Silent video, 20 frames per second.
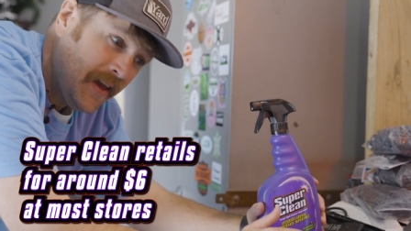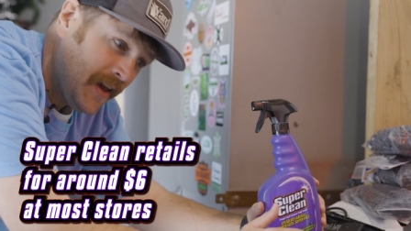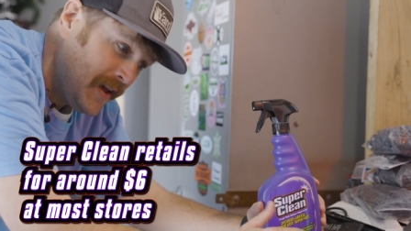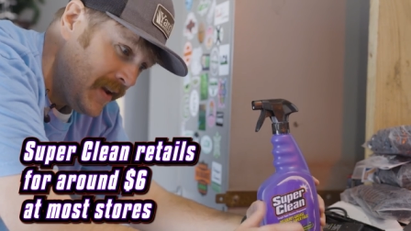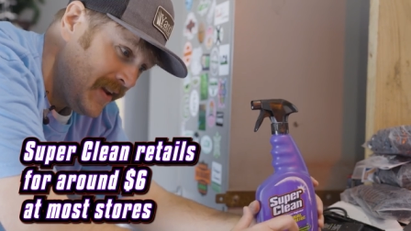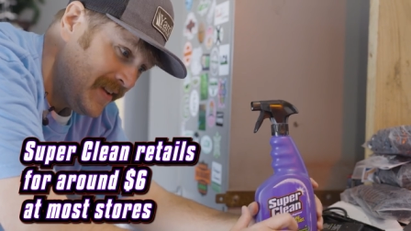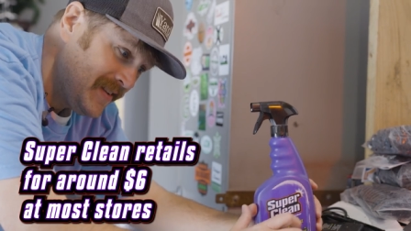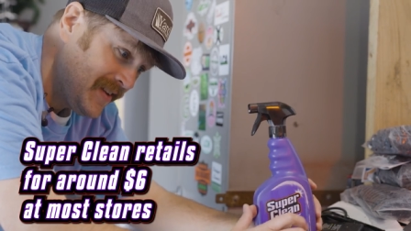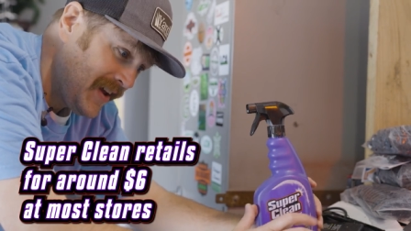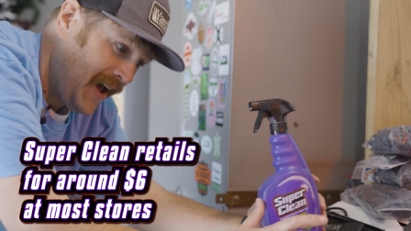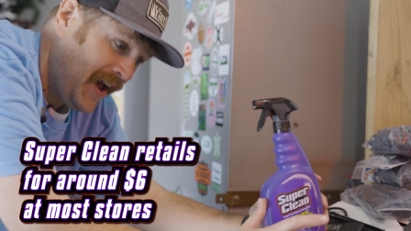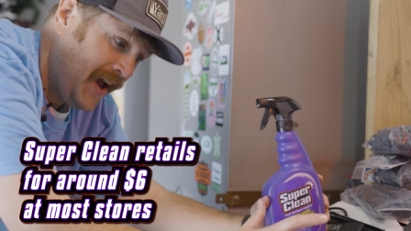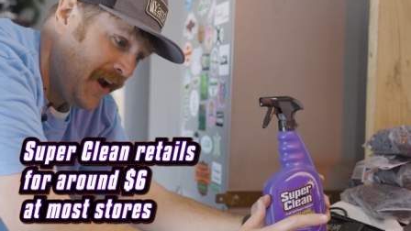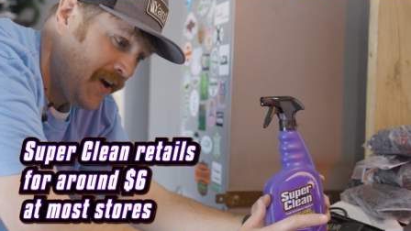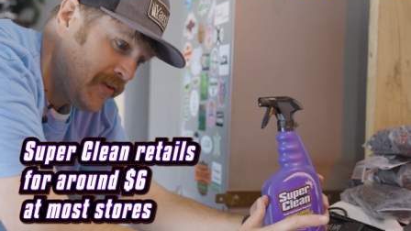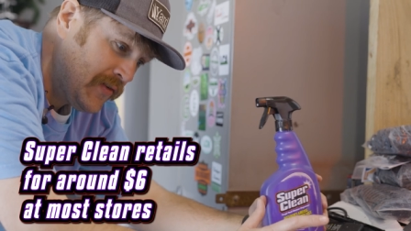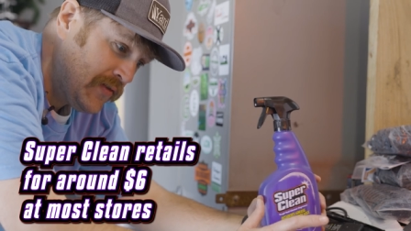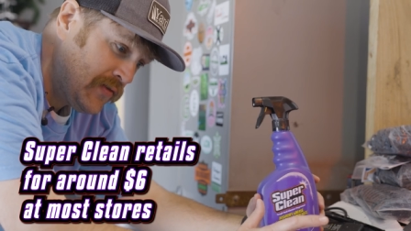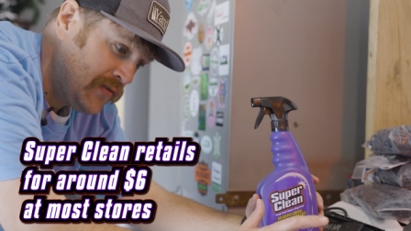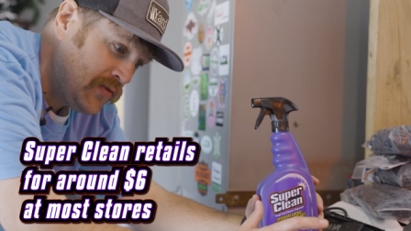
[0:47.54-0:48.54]
an
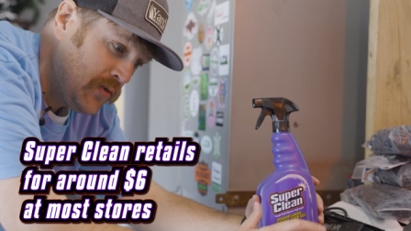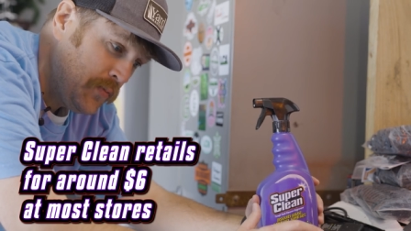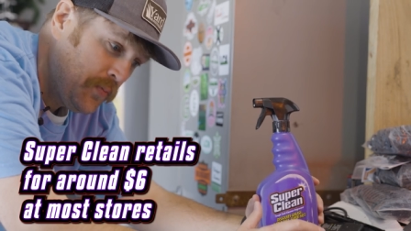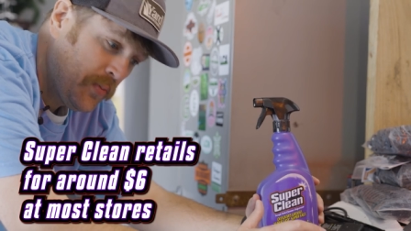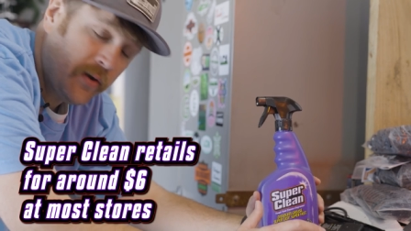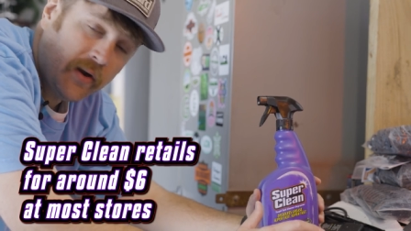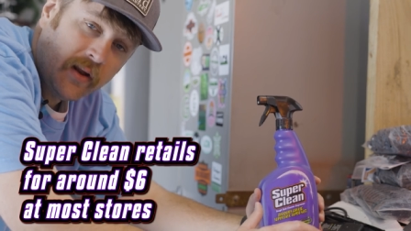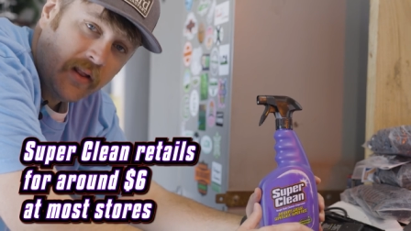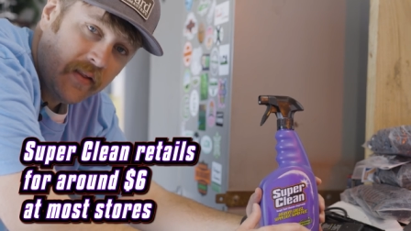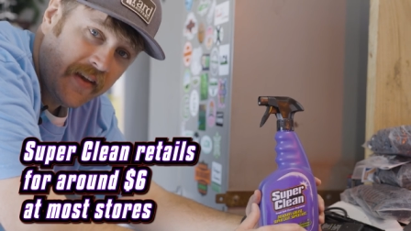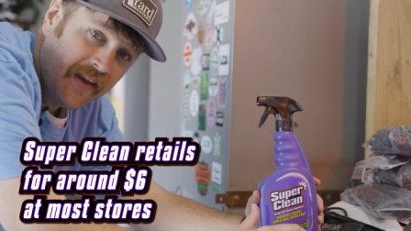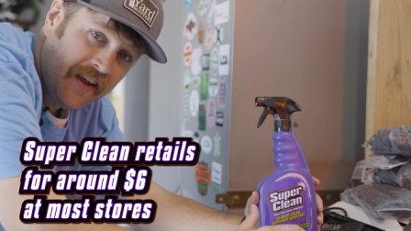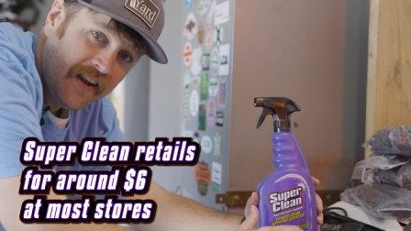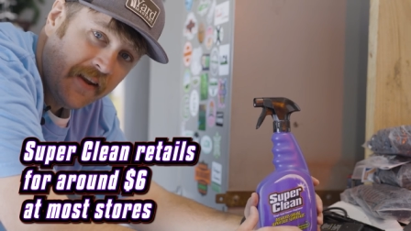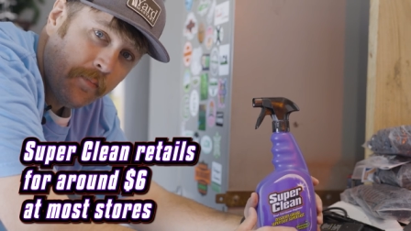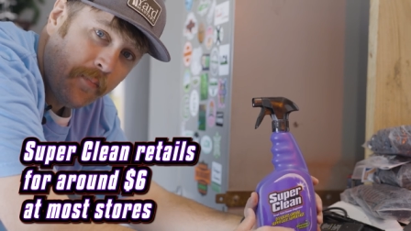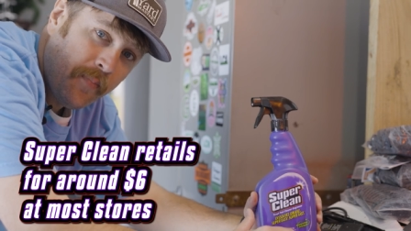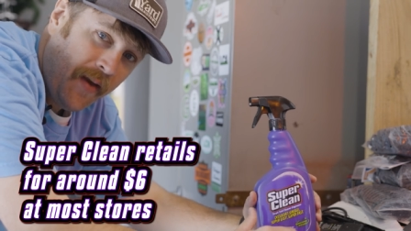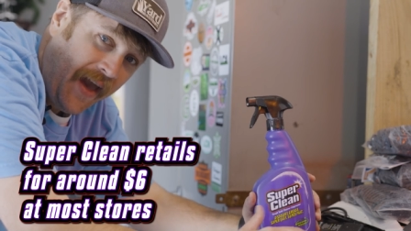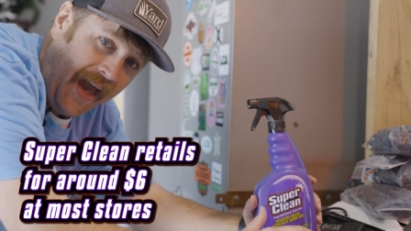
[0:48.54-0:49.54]
entire Super
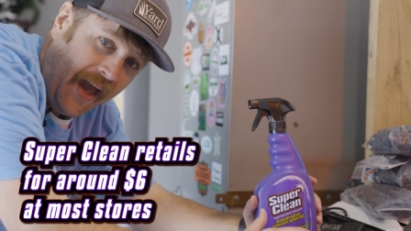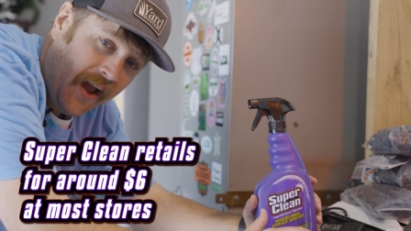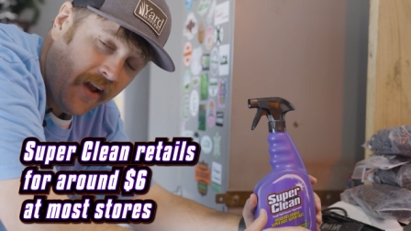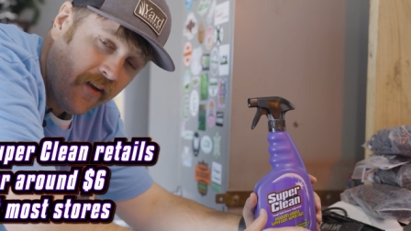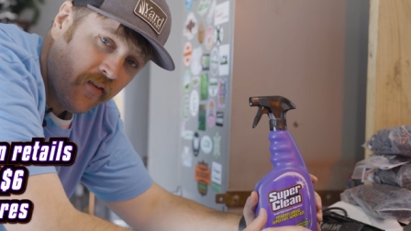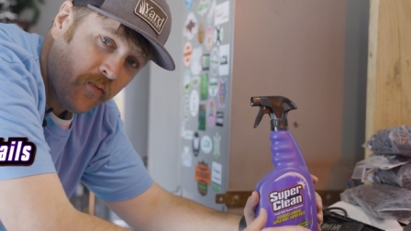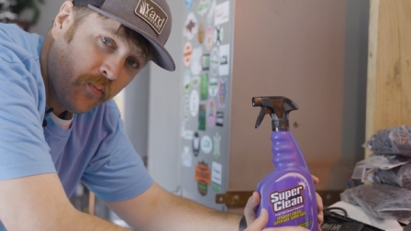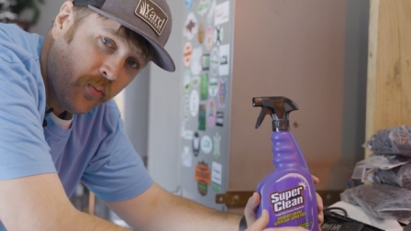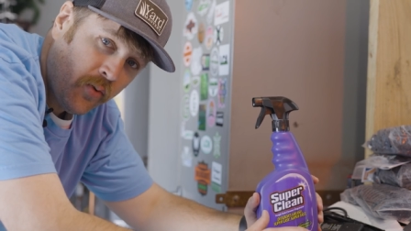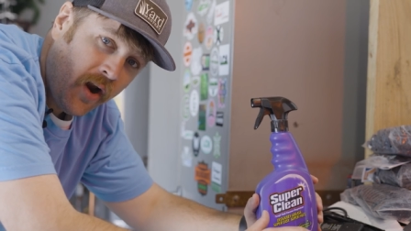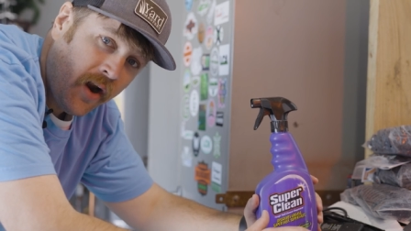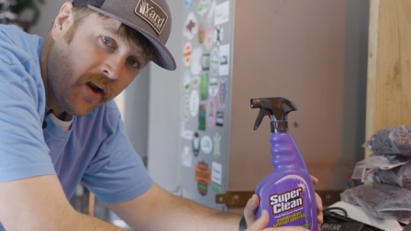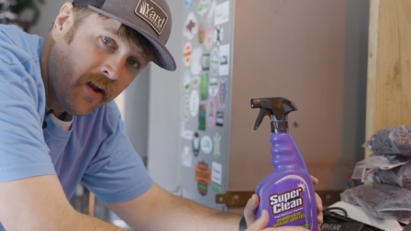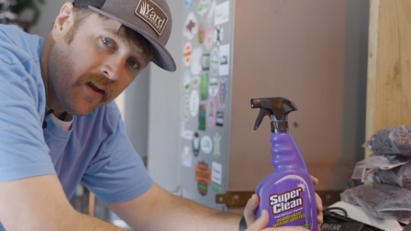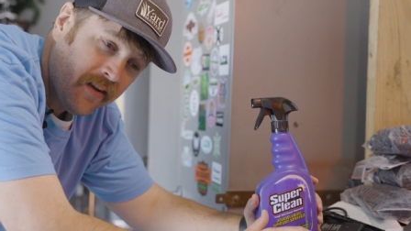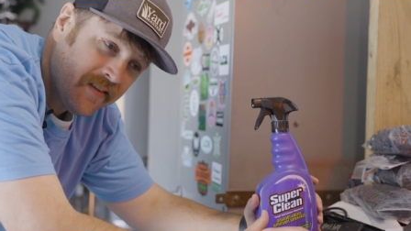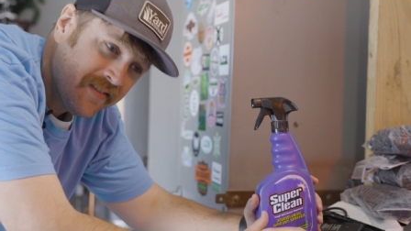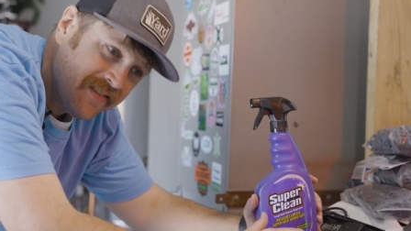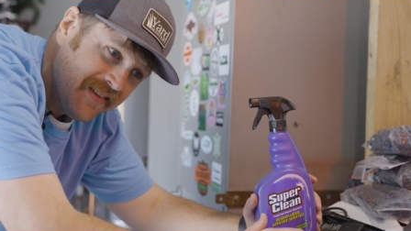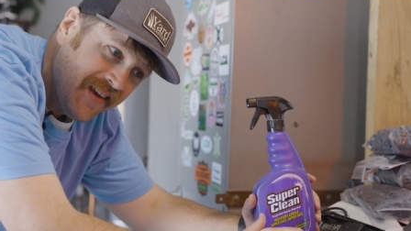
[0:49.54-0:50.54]
Clean pack of
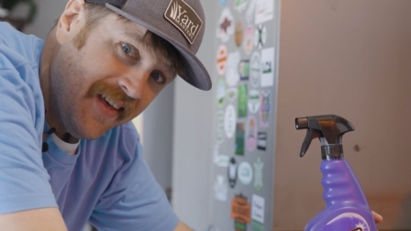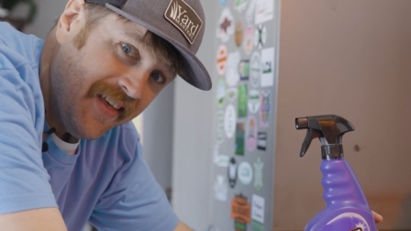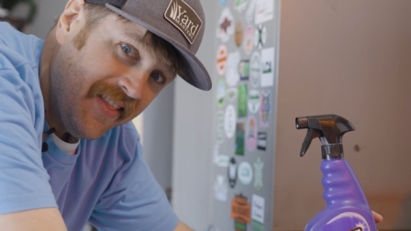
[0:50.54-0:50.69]
products